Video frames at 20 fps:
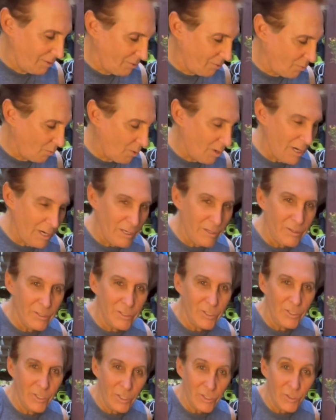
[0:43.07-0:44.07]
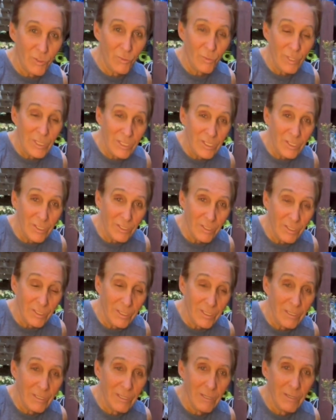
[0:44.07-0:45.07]
acquire this just
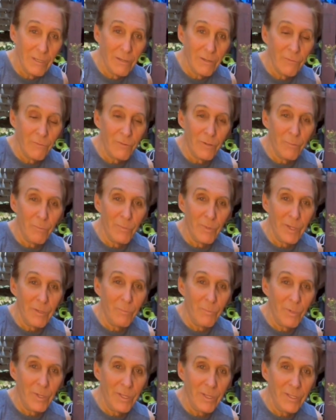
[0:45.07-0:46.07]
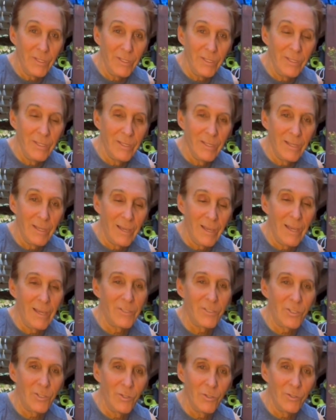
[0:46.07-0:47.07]
recently from my buddy
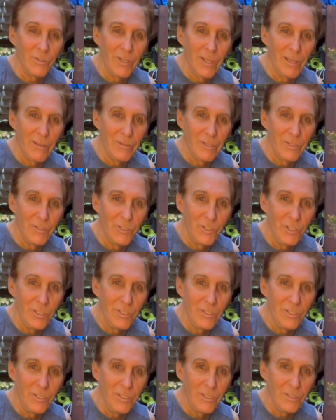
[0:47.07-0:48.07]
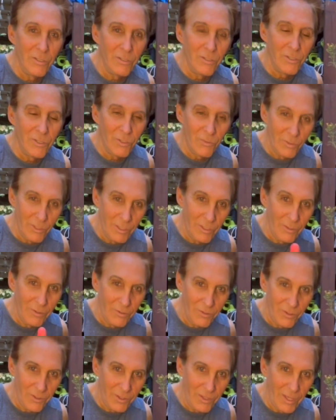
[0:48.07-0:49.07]
Oscar down at GT Nursery.
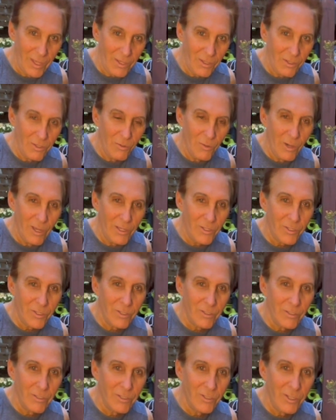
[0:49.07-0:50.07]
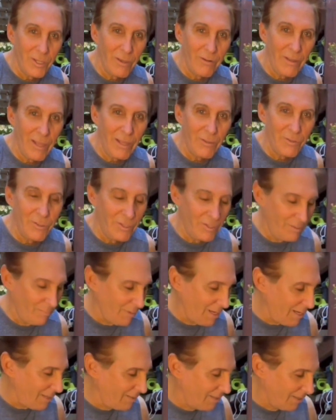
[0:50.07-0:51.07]
Thank you, Oscar. Shout out to you,
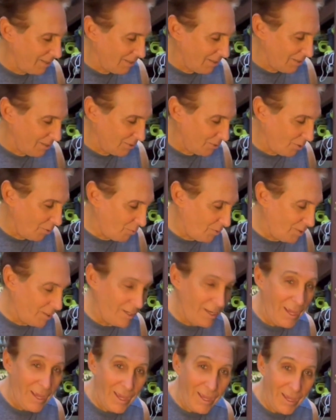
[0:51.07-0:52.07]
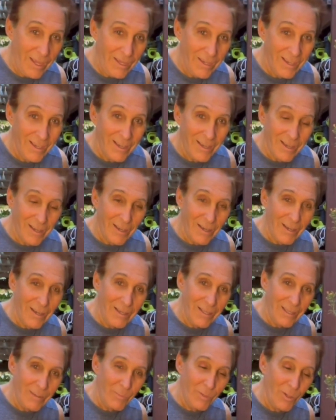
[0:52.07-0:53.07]
man. So today I
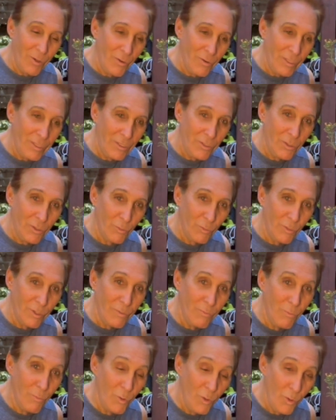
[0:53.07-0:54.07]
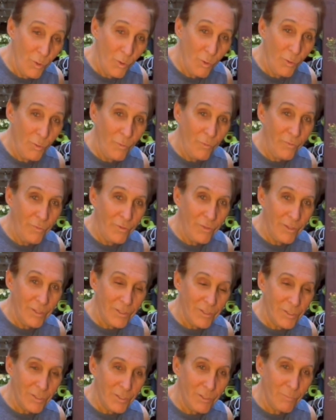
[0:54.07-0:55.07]
am going to remove
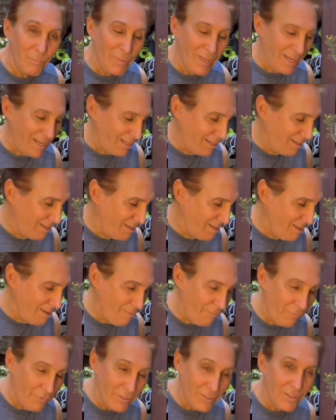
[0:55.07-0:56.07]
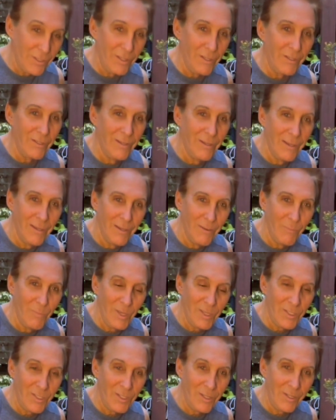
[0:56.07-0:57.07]
this magnificent
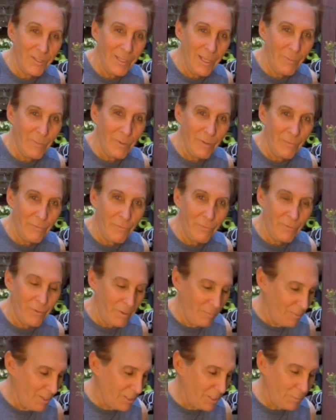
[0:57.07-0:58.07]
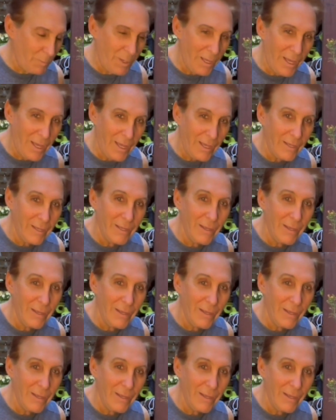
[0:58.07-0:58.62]
Mestoklema from its pot